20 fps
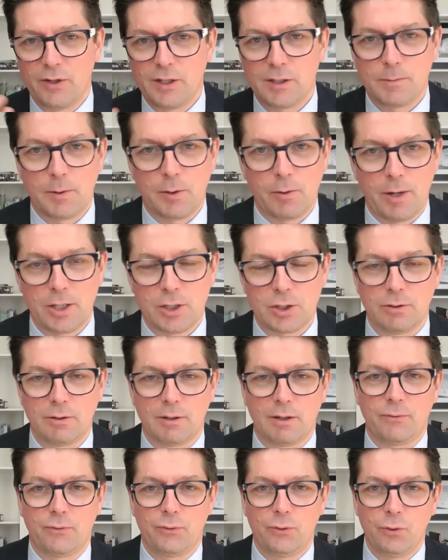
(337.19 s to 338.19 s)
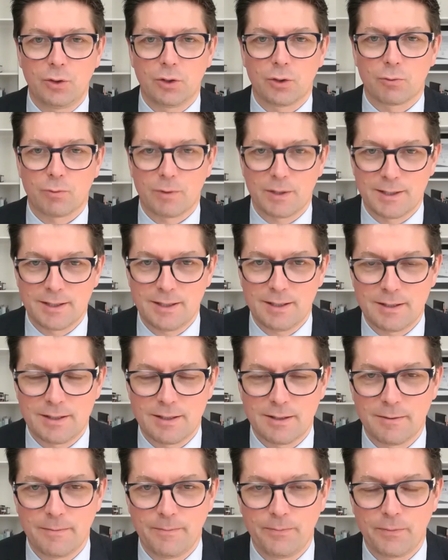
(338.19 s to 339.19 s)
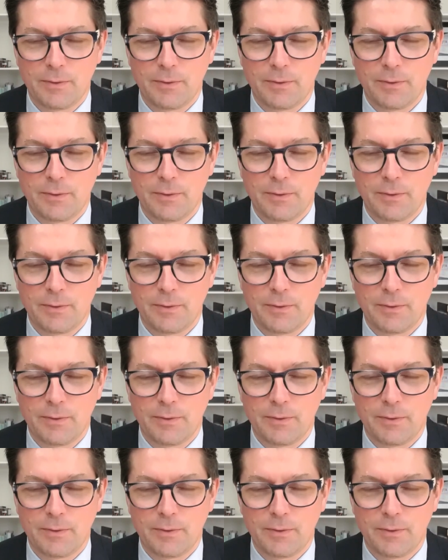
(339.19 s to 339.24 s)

inspiration that few can resist.